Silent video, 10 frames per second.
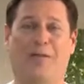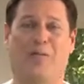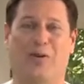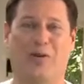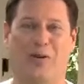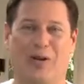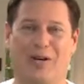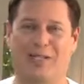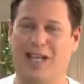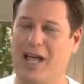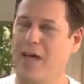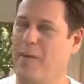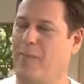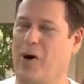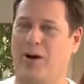for New Year's.
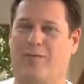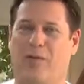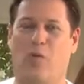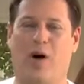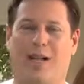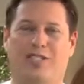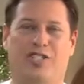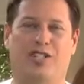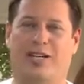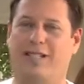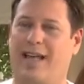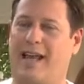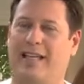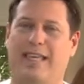Party for one is just that.